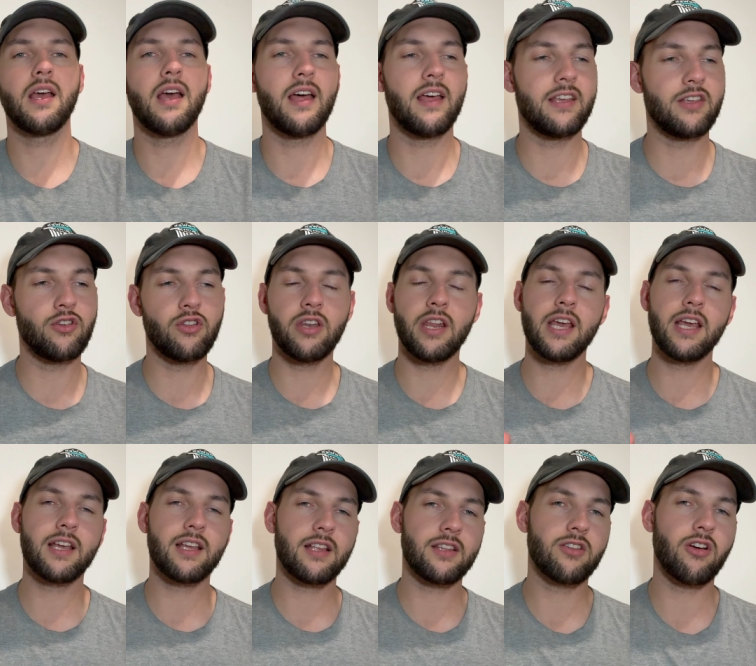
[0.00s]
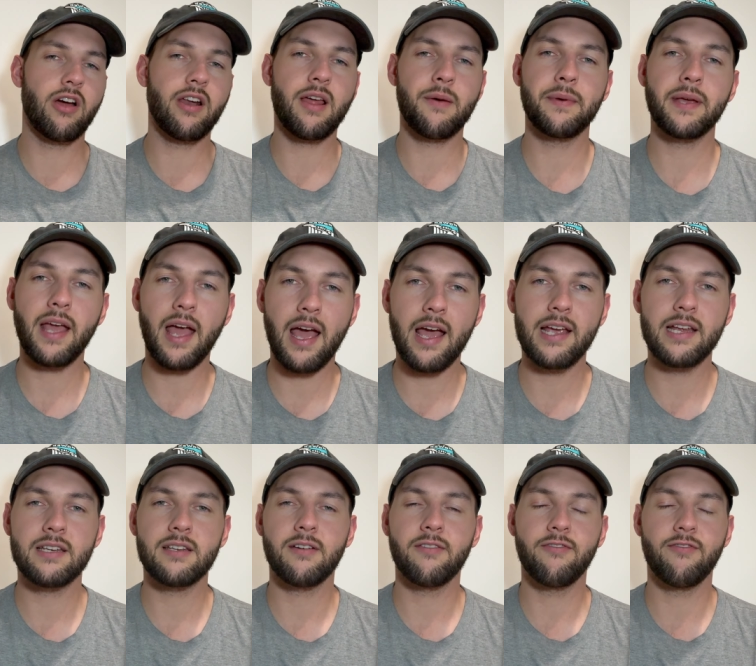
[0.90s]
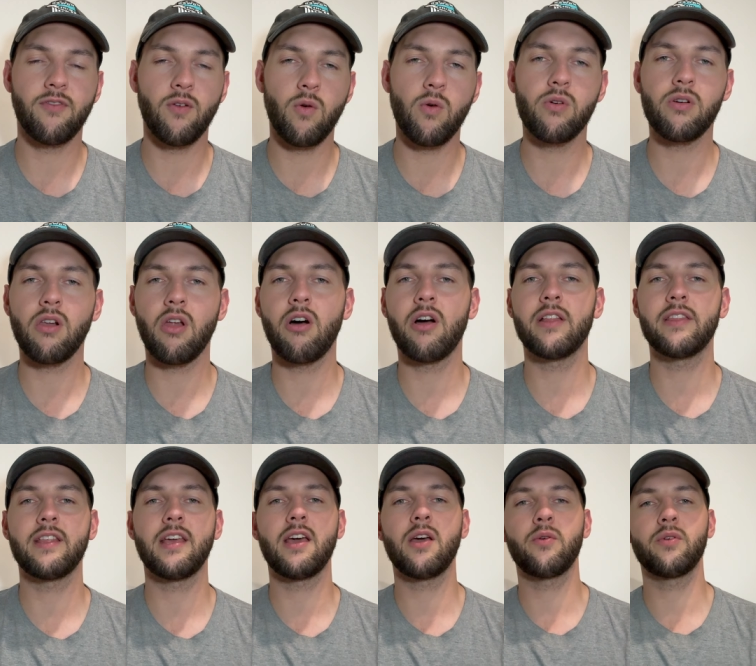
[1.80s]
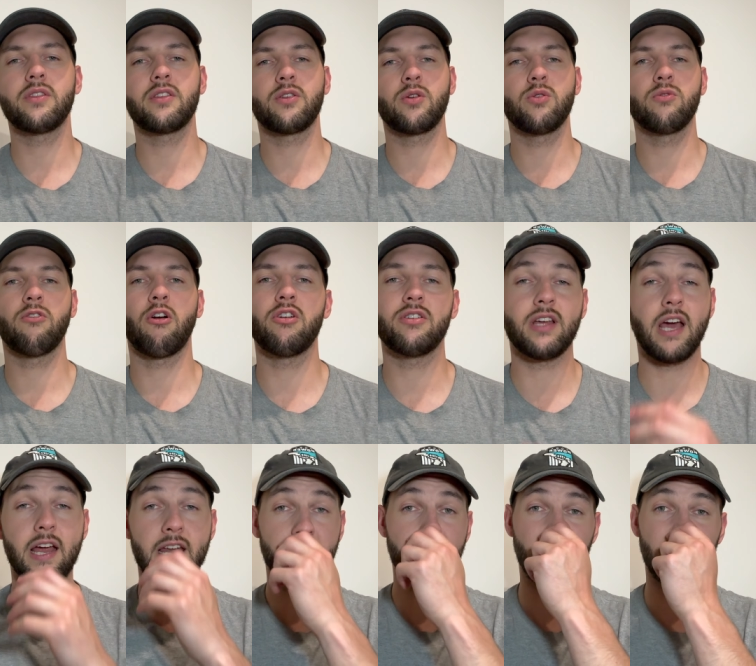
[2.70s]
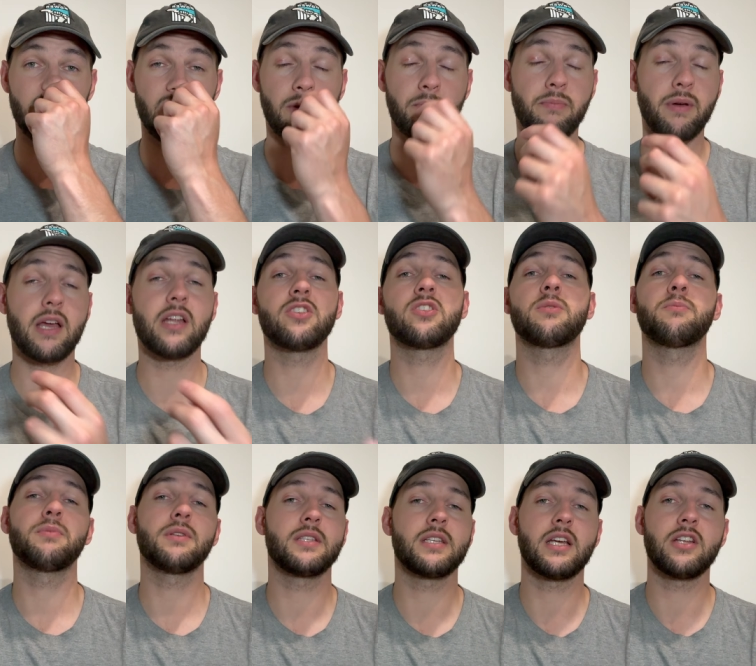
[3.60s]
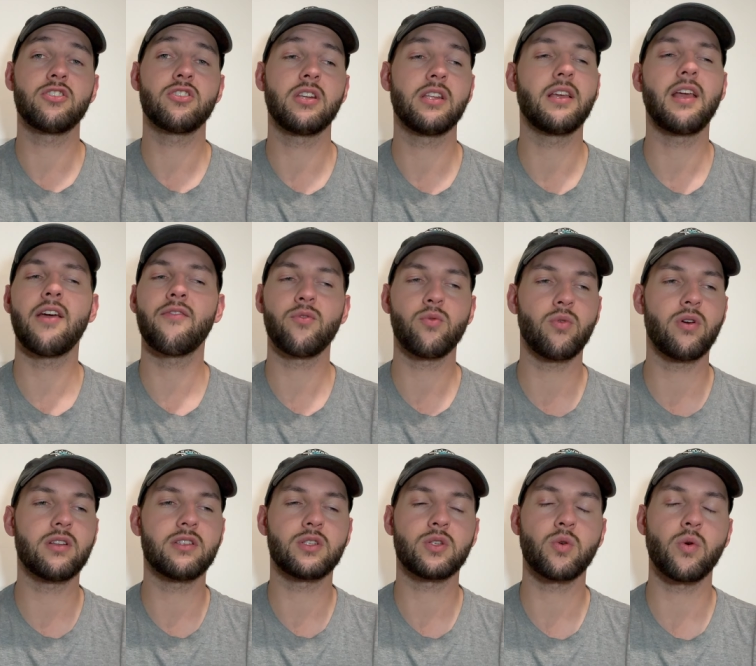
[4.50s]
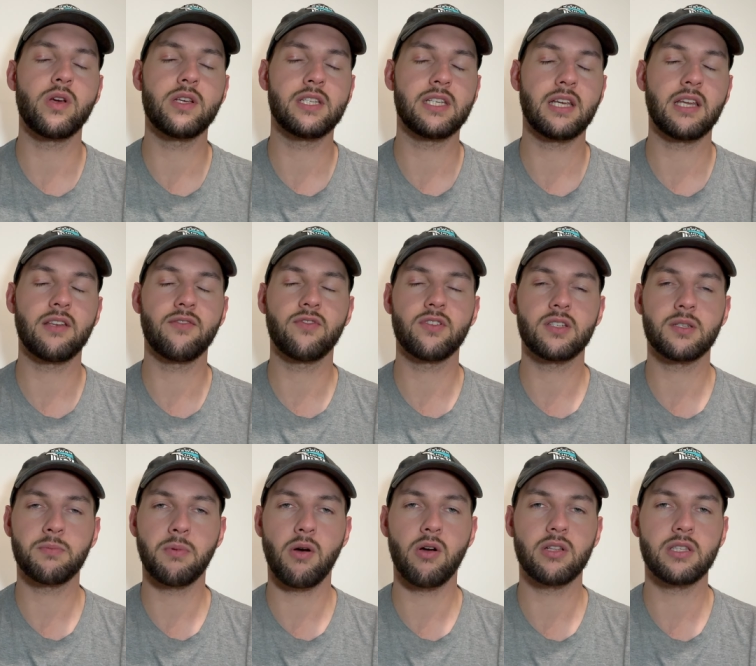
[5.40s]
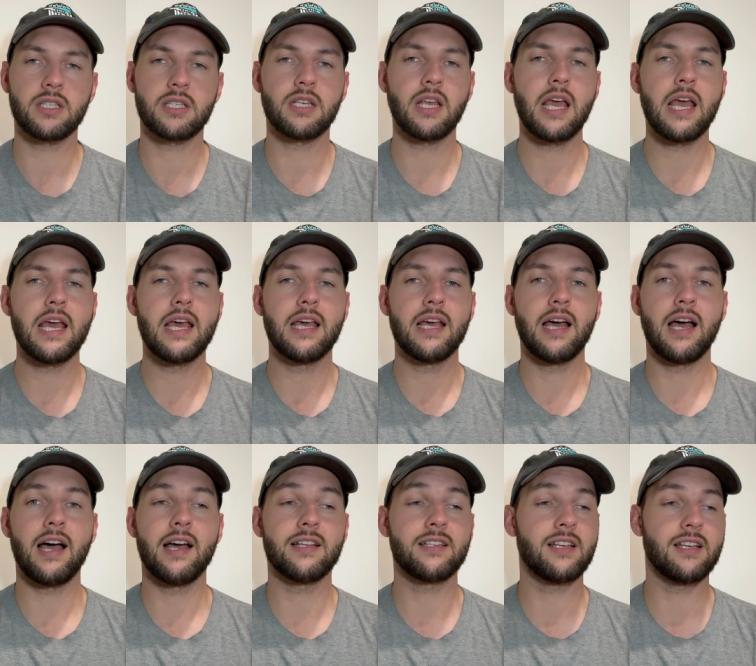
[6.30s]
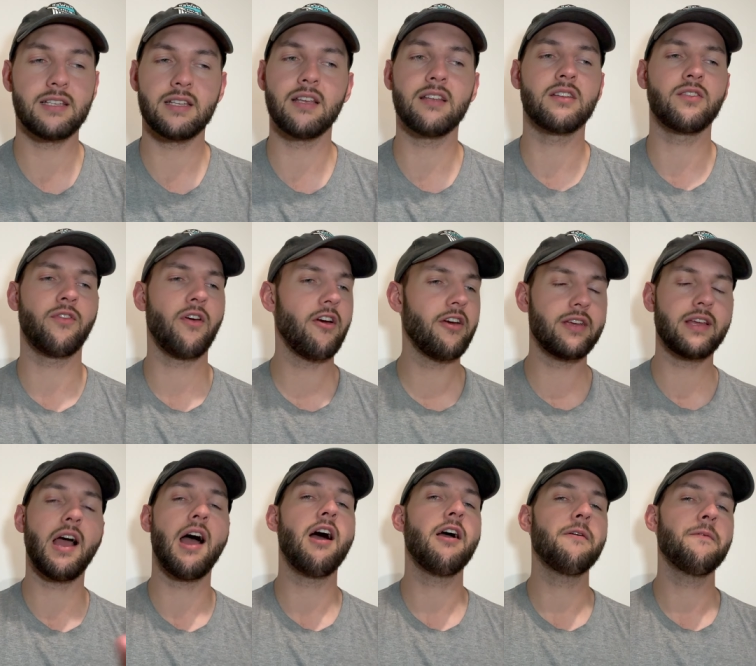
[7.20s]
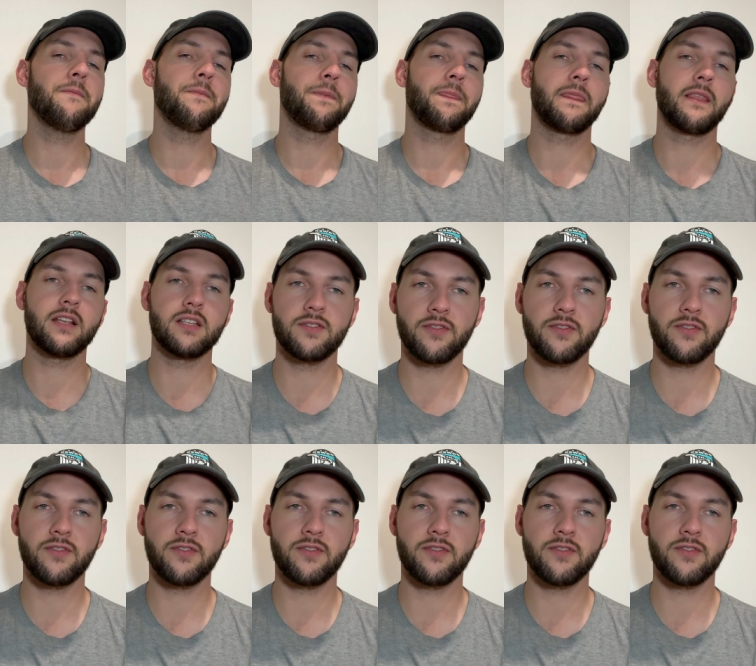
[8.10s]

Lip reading: a unique dynamic 8 forward line there with 2 rotating on the bench and potentially everyone squeezing in for spots. It's very young, it's